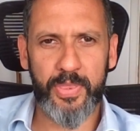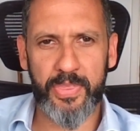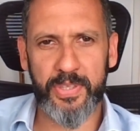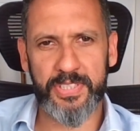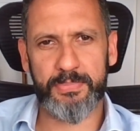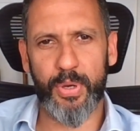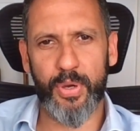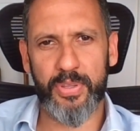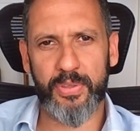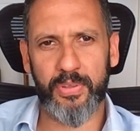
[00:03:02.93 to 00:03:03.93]

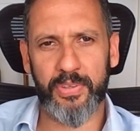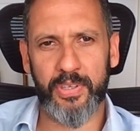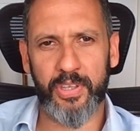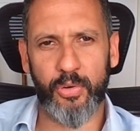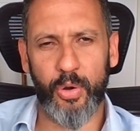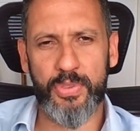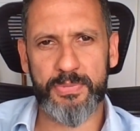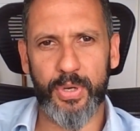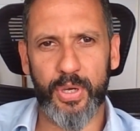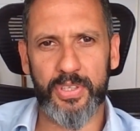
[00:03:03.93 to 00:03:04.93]
the growth
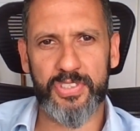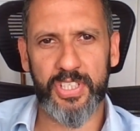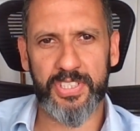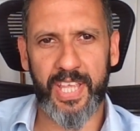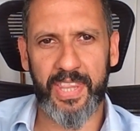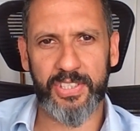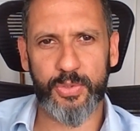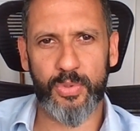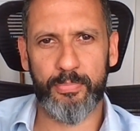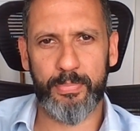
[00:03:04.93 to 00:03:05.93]
spurt just at that
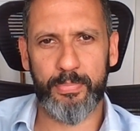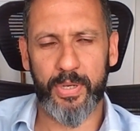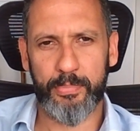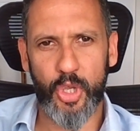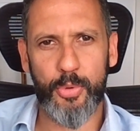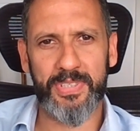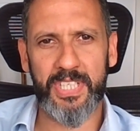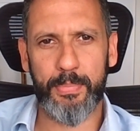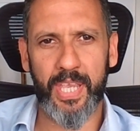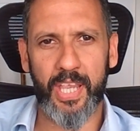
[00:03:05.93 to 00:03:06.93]
sort of
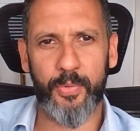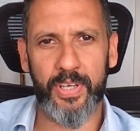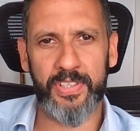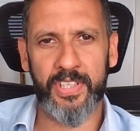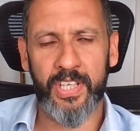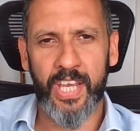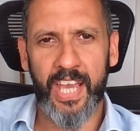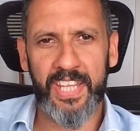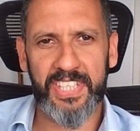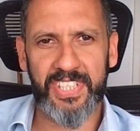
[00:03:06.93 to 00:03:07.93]
puberty period,
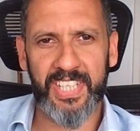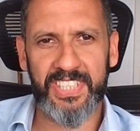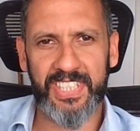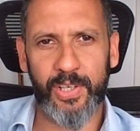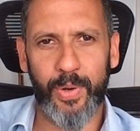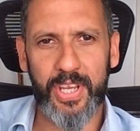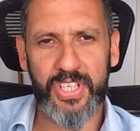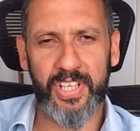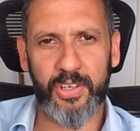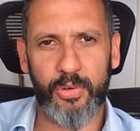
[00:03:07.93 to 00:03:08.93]
and there's an
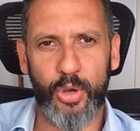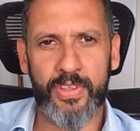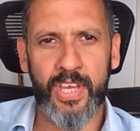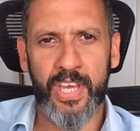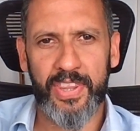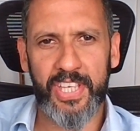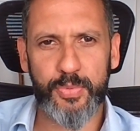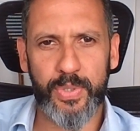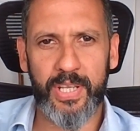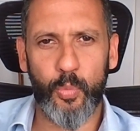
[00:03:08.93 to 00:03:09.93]
acceleration in the growth,
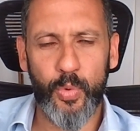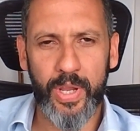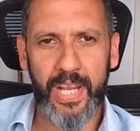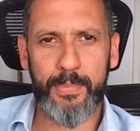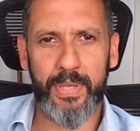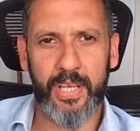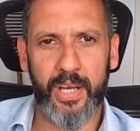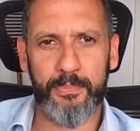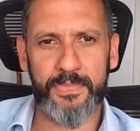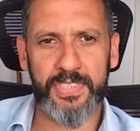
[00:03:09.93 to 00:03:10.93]
that's when it really
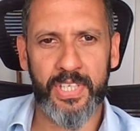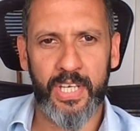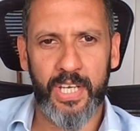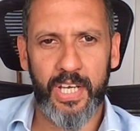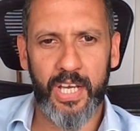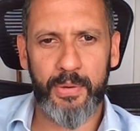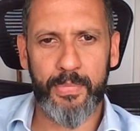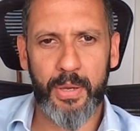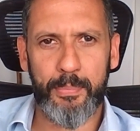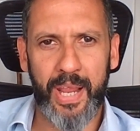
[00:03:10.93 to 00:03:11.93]
becomes
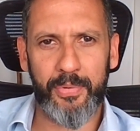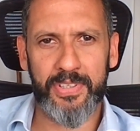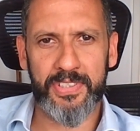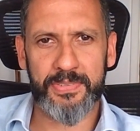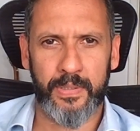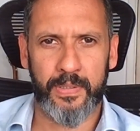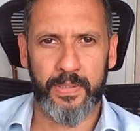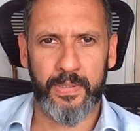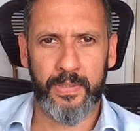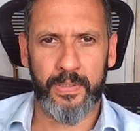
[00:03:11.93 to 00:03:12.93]
apparent.
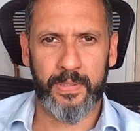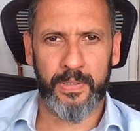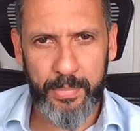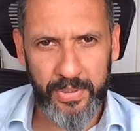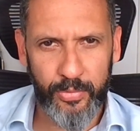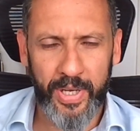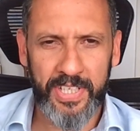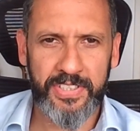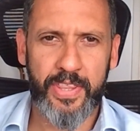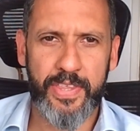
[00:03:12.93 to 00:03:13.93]
And people have
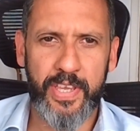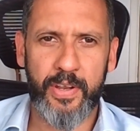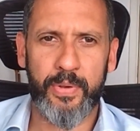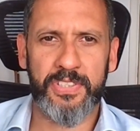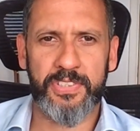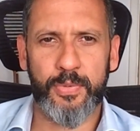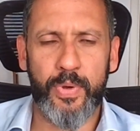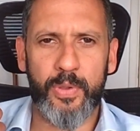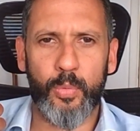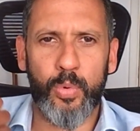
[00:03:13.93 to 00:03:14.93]
raised a theory as to
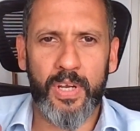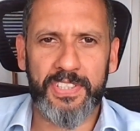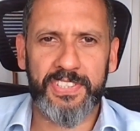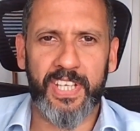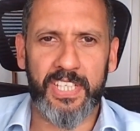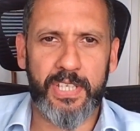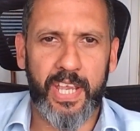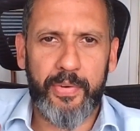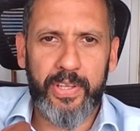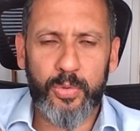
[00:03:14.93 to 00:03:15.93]
whether rucksacks
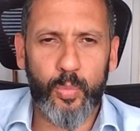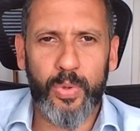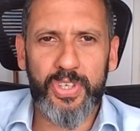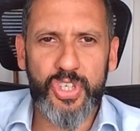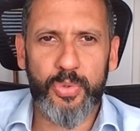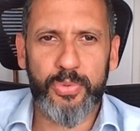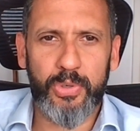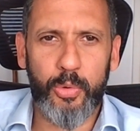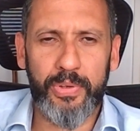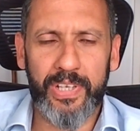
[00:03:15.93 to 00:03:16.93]
carrying it on one shoulder
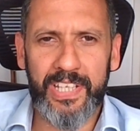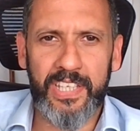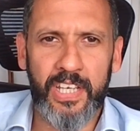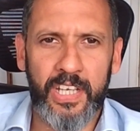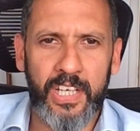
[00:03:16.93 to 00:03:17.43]
only